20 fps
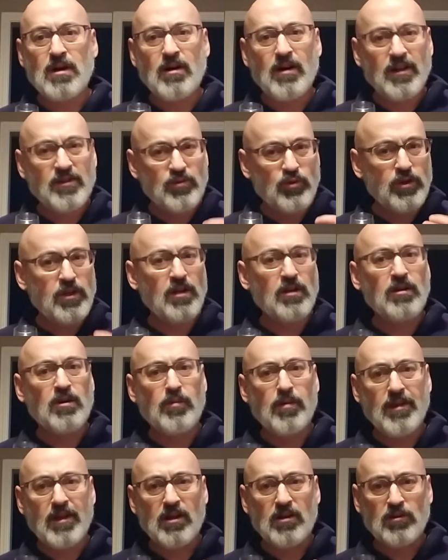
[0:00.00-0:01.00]
I do get a little bit
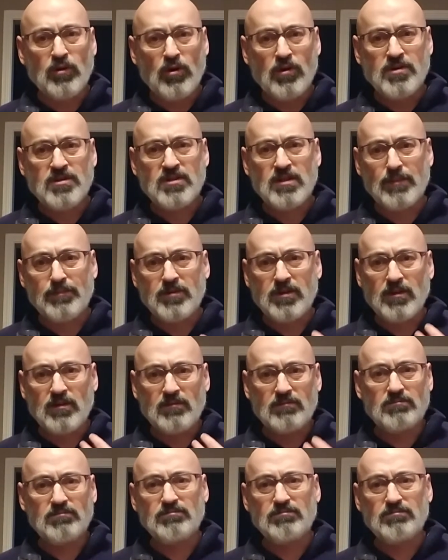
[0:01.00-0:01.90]
of that chloroseptic